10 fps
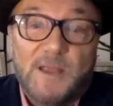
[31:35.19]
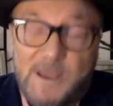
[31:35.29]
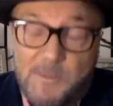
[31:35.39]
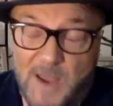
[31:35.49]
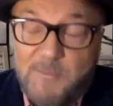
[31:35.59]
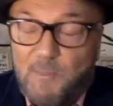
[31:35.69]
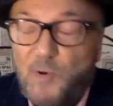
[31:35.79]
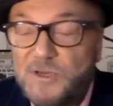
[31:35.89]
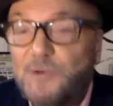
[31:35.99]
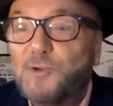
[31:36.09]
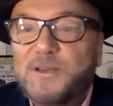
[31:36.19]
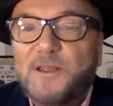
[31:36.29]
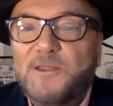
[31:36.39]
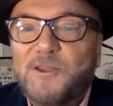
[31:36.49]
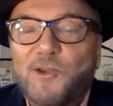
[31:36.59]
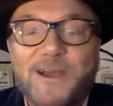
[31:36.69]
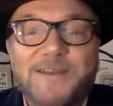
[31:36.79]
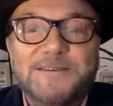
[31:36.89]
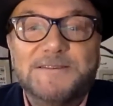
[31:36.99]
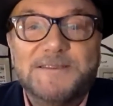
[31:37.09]
He might be prosecuted in the
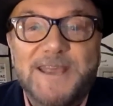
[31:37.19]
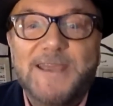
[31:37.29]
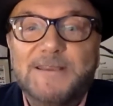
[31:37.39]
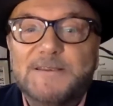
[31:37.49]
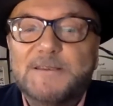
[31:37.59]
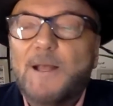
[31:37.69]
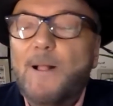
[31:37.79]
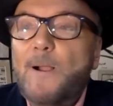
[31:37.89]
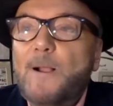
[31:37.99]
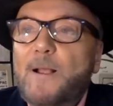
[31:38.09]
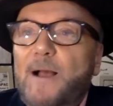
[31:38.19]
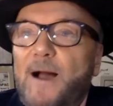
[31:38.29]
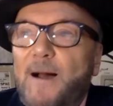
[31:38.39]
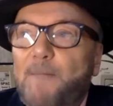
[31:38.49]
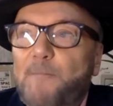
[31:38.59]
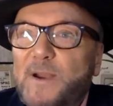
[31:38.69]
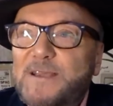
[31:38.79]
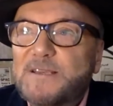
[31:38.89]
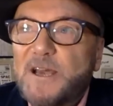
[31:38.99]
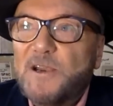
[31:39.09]
United States, but he
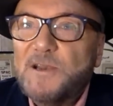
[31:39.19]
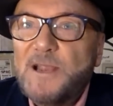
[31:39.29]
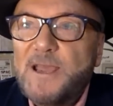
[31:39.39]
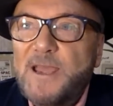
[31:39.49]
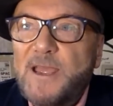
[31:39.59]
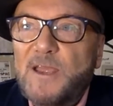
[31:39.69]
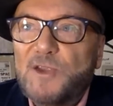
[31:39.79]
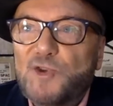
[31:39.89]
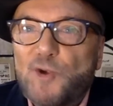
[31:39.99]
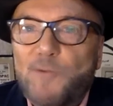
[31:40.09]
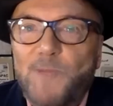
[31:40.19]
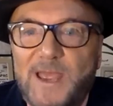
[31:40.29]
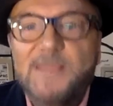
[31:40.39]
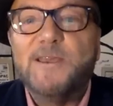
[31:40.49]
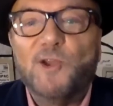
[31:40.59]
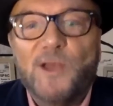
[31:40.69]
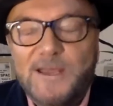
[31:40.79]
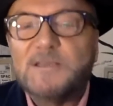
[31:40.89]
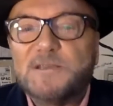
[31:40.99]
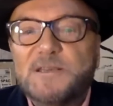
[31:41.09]
certainly should be in the
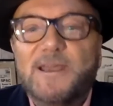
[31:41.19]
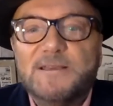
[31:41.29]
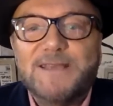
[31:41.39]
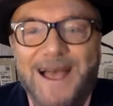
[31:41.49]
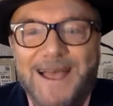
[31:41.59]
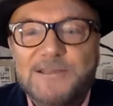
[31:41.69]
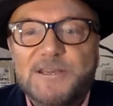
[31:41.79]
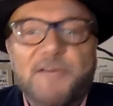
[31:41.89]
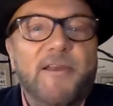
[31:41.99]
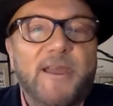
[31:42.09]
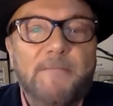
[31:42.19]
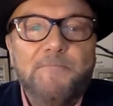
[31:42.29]
United States answering